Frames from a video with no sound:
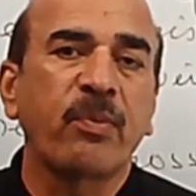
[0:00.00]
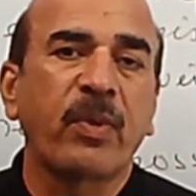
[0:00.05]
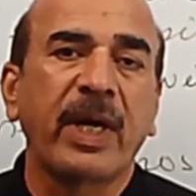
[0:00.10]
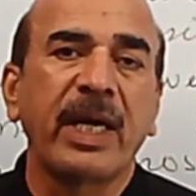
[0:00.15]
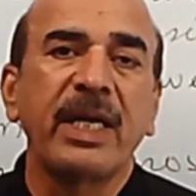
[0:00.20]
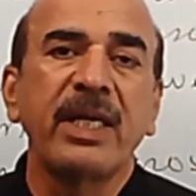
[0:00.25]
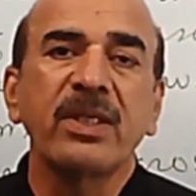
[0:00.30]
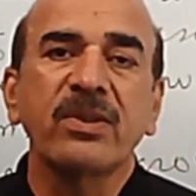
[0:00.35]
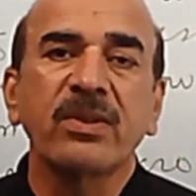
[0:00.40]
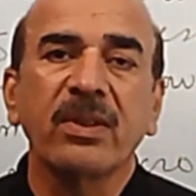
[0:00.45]

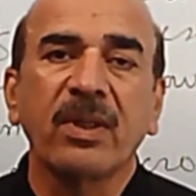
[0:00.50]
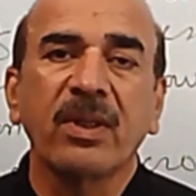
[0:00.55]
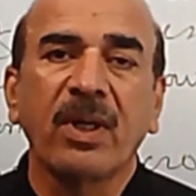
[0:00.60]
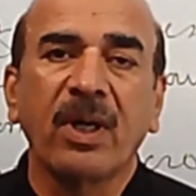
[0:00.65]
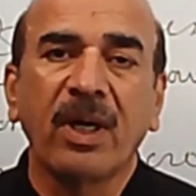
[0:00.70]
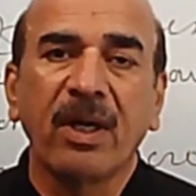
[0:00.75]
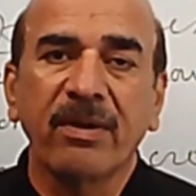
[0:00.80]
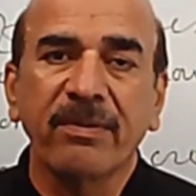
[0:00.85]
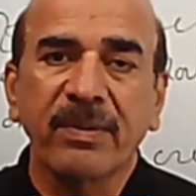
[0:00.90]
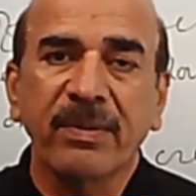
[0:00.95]
points
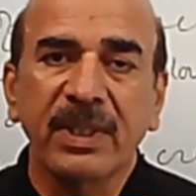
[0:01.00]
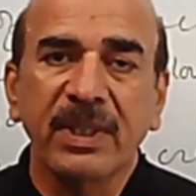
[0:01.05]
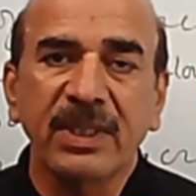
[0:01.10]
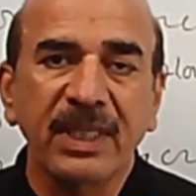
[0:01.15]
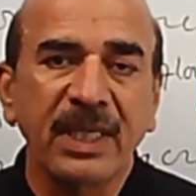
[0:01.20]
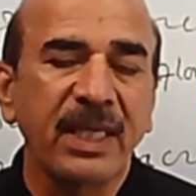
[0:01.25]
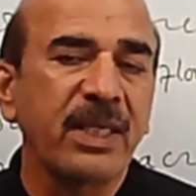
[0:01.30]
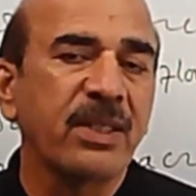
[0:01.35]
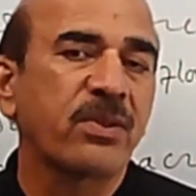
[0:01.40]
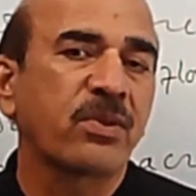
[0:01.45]
of
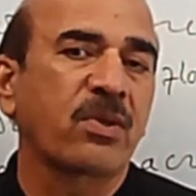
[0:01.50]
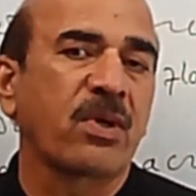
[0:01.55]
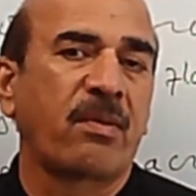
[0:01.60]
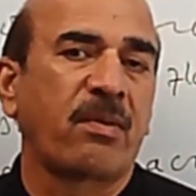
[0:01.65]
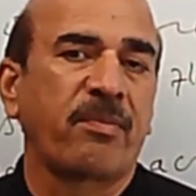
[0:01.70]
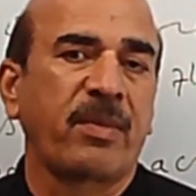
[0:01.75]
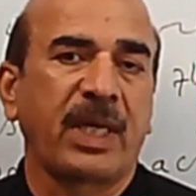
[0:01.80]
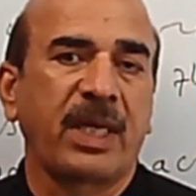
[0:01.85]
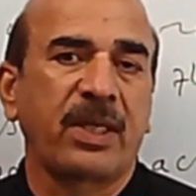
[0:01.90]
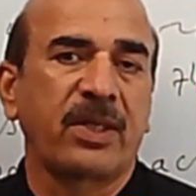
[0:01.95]
series
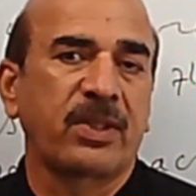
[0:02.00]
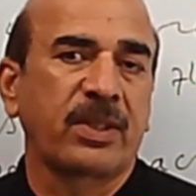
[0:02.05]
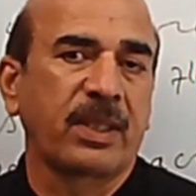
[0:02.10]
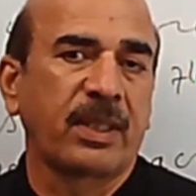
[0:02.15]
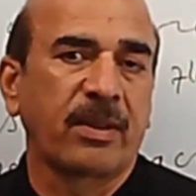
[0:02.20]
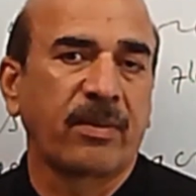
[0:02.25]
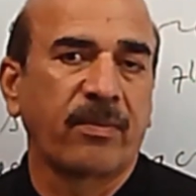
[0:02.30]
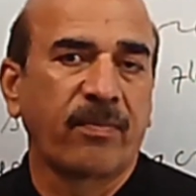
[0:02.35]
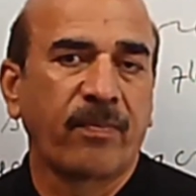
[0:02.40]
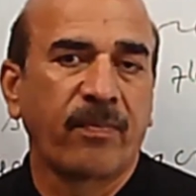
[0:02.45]

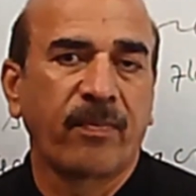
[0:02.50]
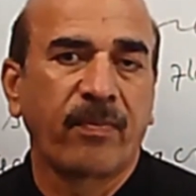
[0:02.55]
combination.